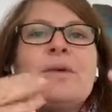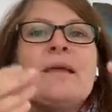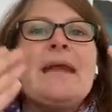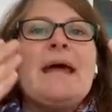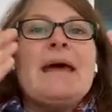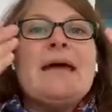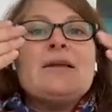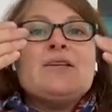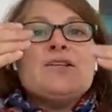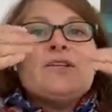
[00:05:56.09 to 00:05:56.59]
And
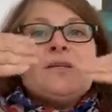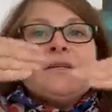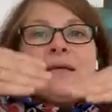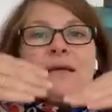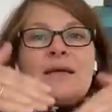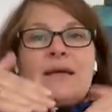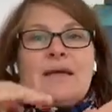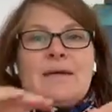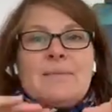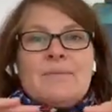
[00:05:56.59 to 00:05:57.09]

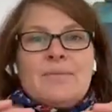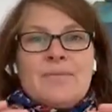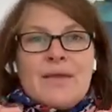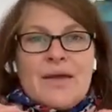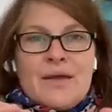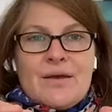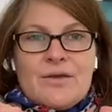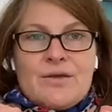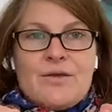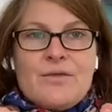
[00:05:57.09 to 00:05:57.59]
actually,
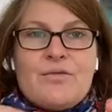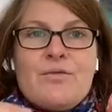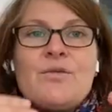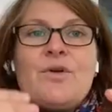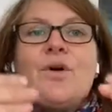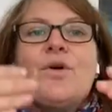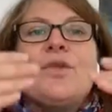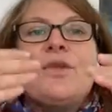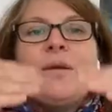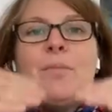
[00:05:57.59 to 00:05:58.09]
you've
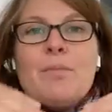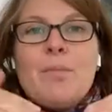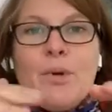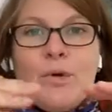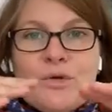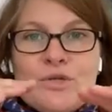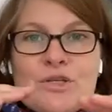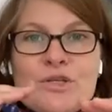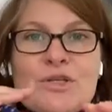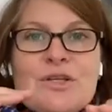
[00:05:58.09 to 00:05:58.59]
got the
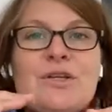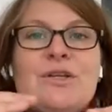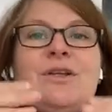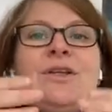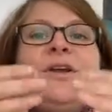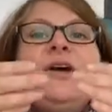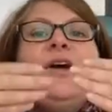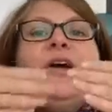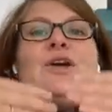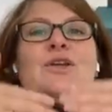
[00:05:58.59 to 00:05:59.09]

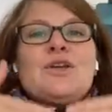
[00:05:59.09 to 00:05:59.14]
emotion,